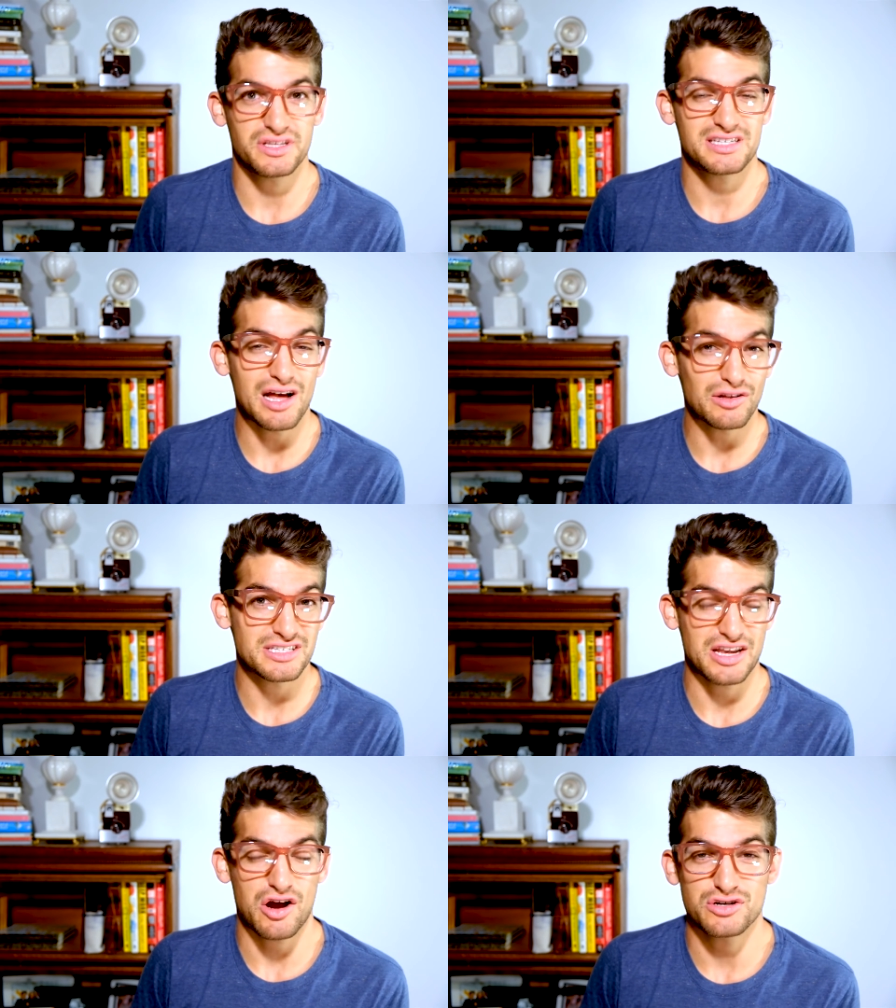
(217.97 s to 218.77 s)
the solid
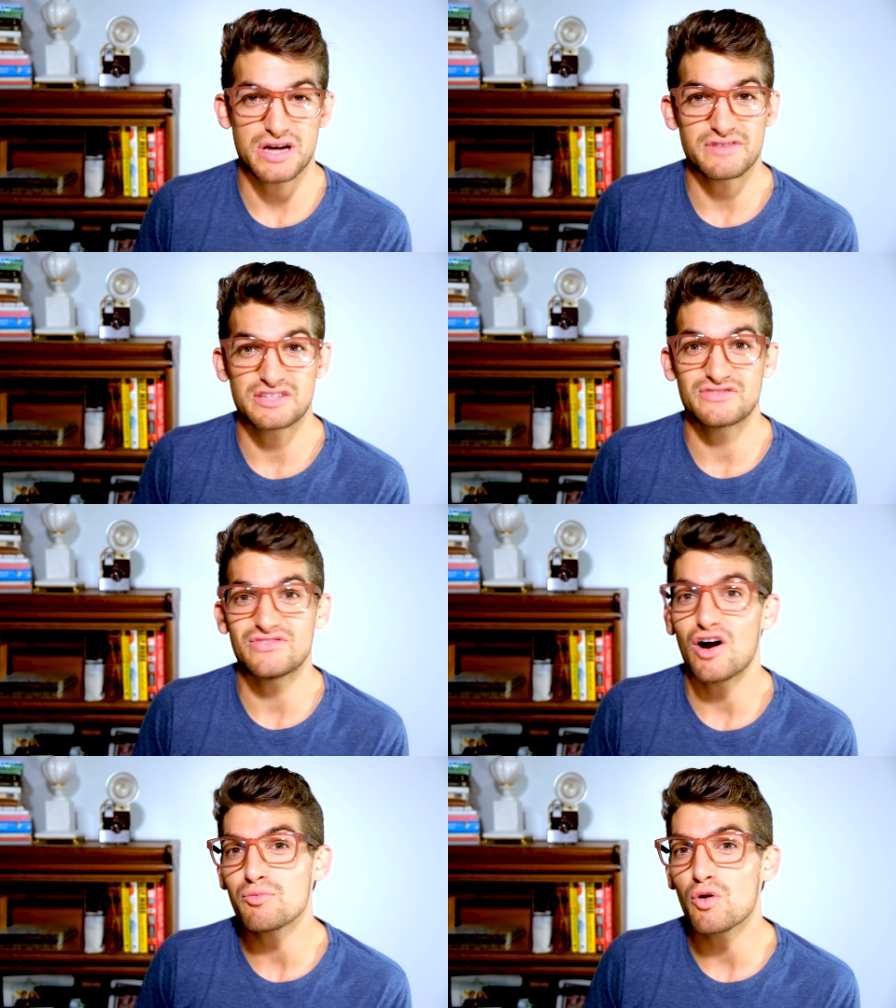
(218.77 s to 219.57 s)
state hard drive is
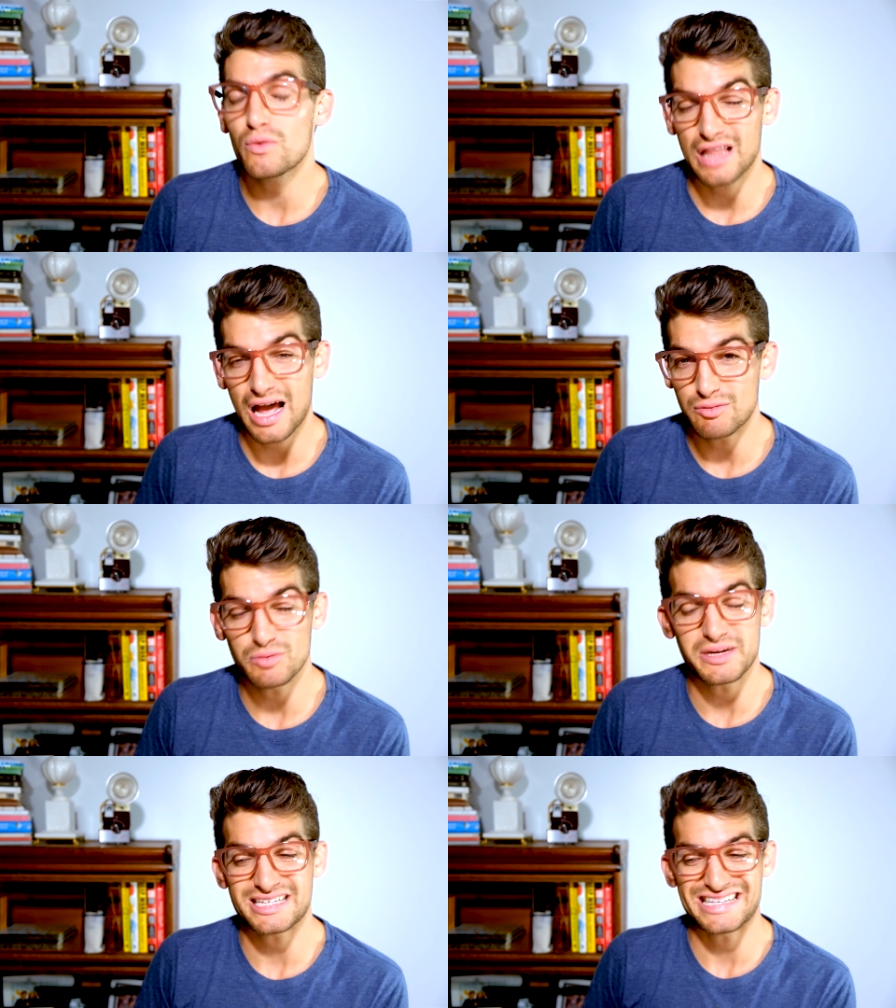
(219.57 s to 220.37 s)
far more reliable
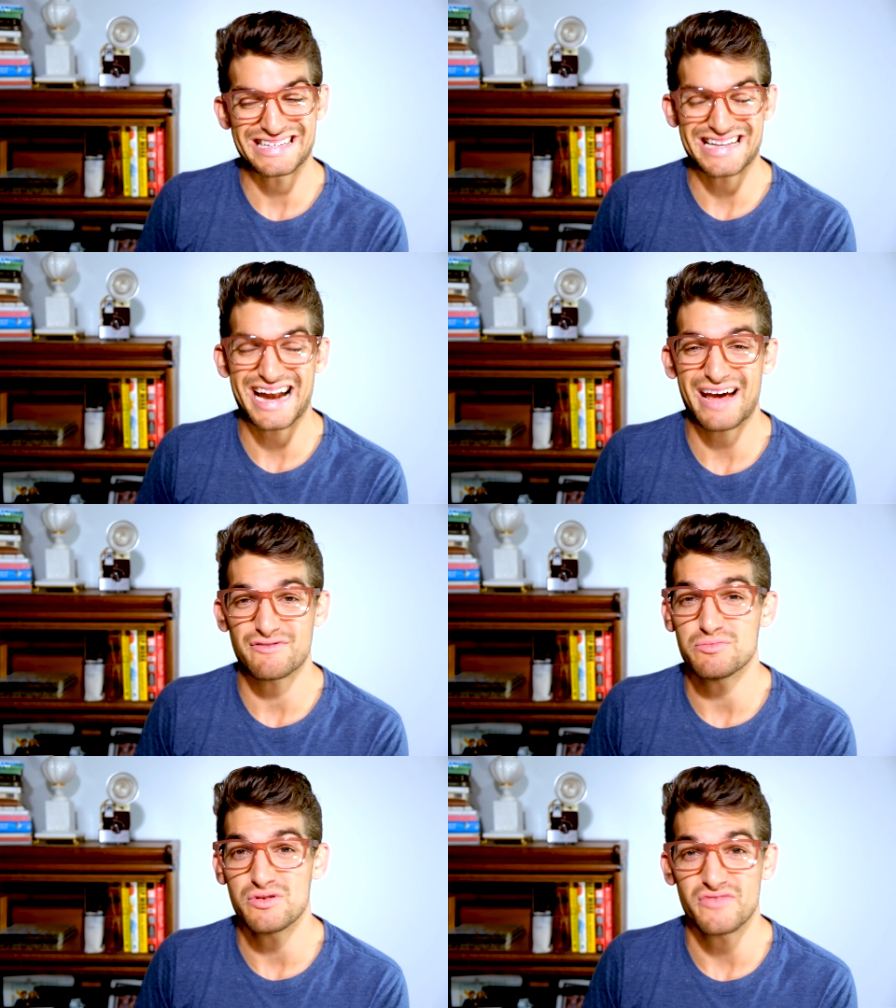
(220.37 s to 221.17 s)
because it does not have
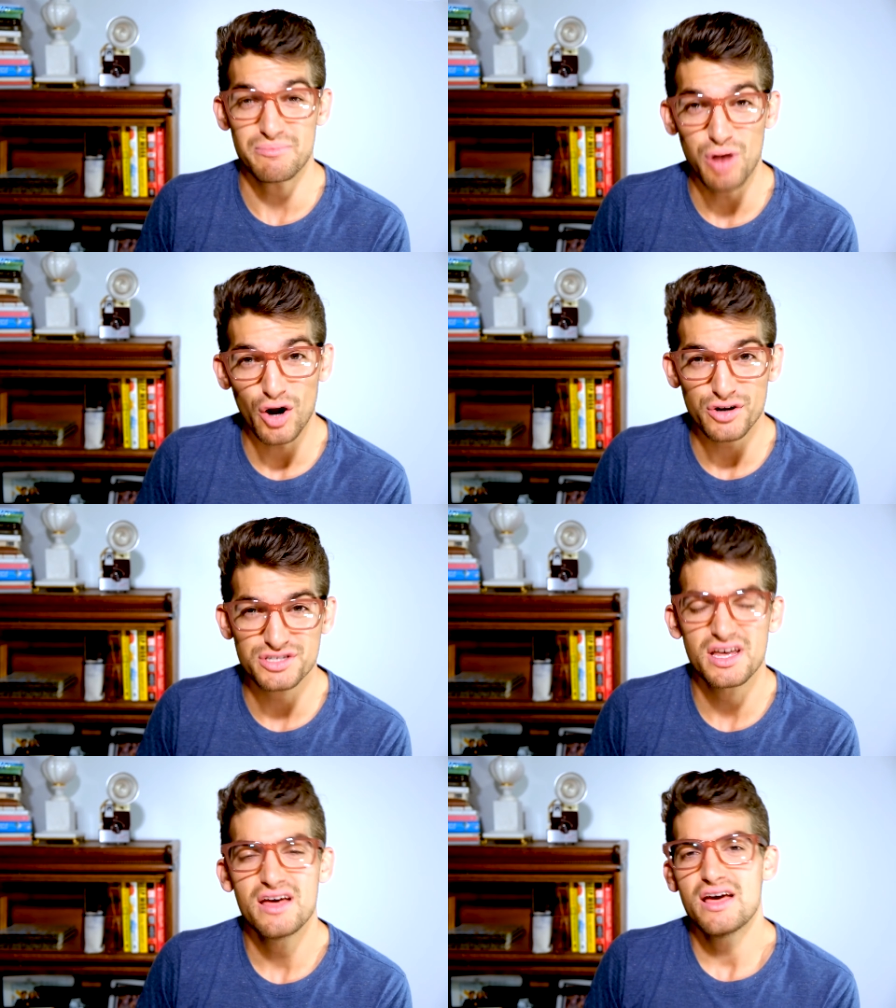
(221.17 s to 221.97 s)
the moving
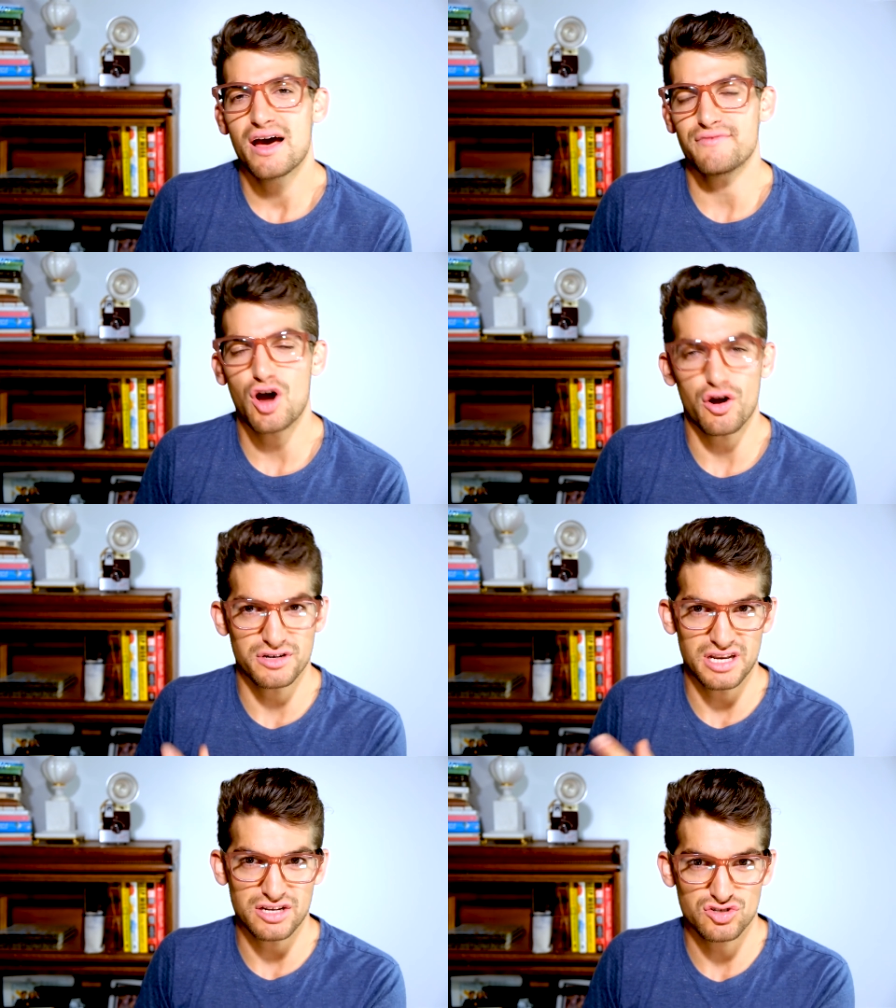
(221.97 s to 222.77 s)
parts of the
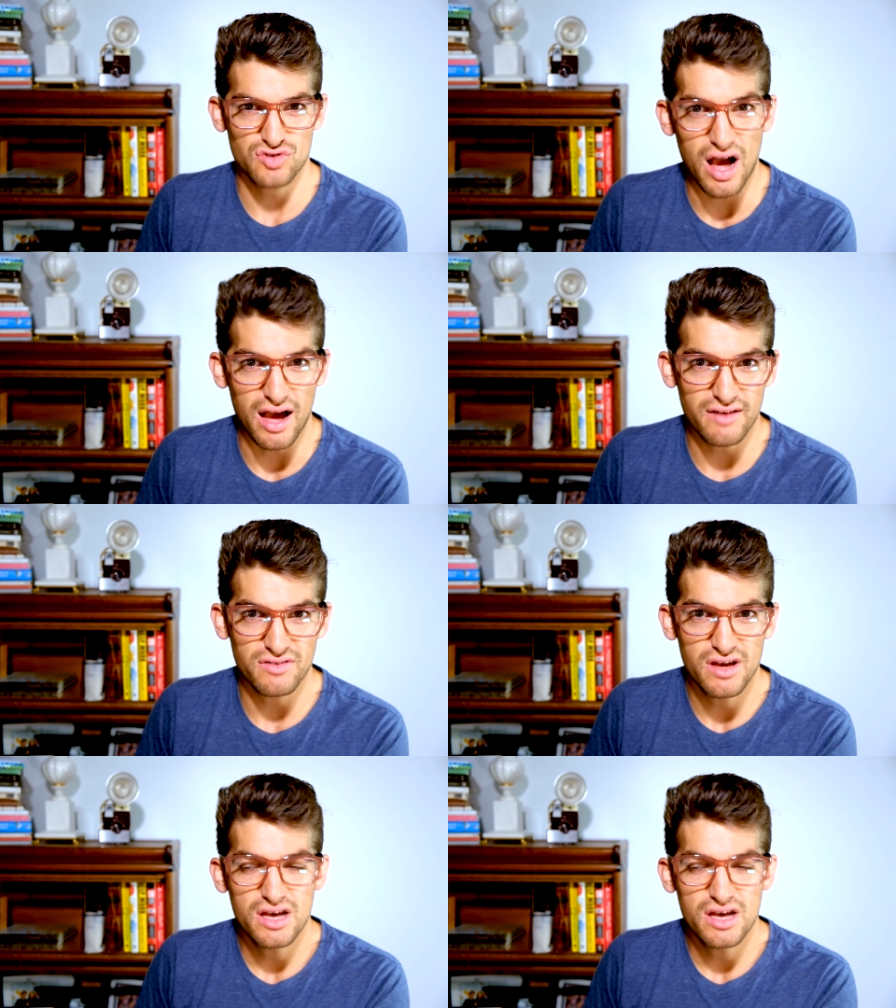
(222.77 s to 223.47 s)
hard disk drive.